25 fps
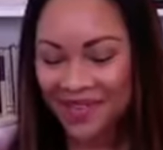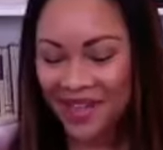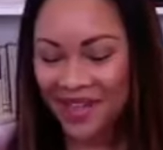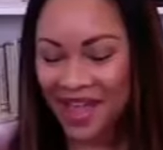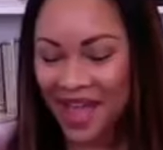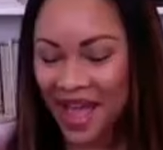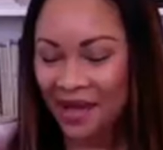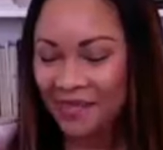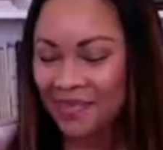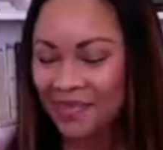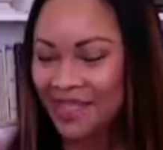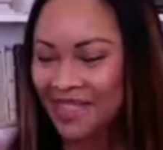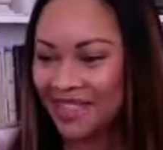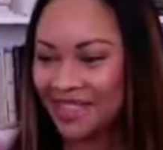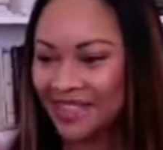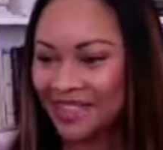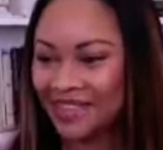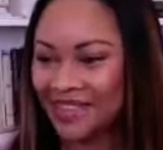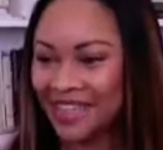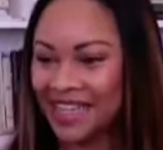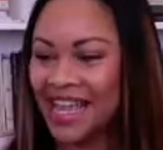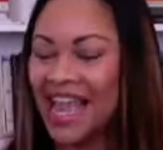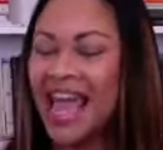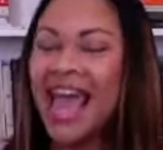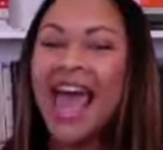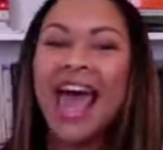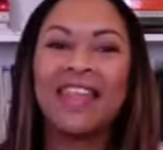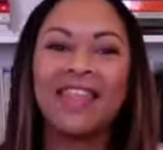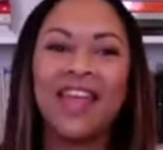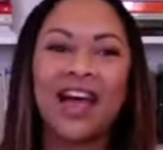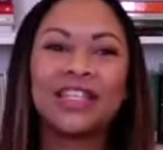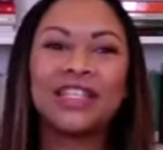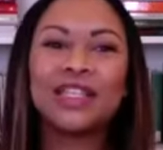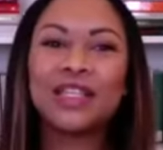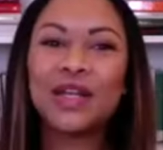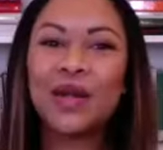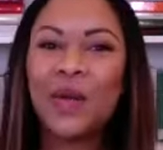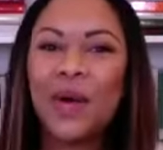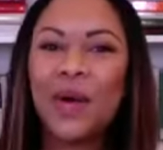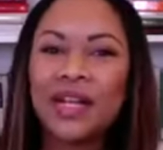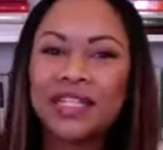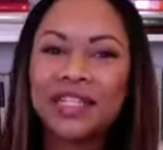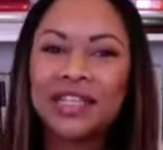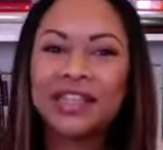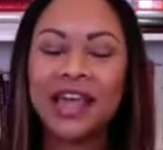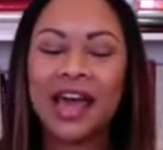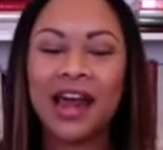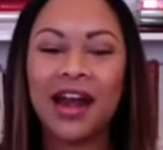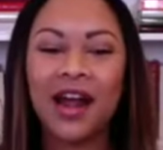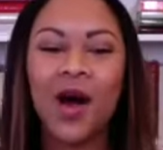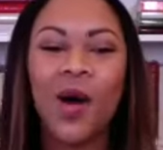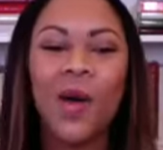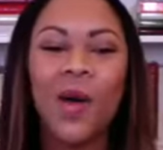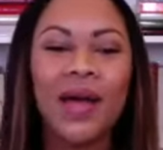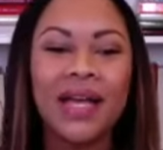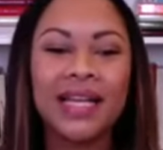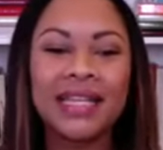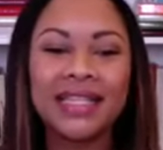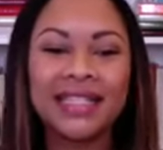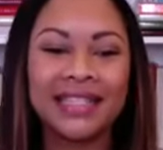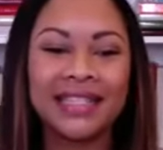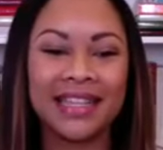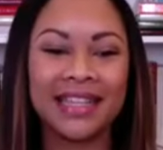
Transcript: well absolutely. That's the question that always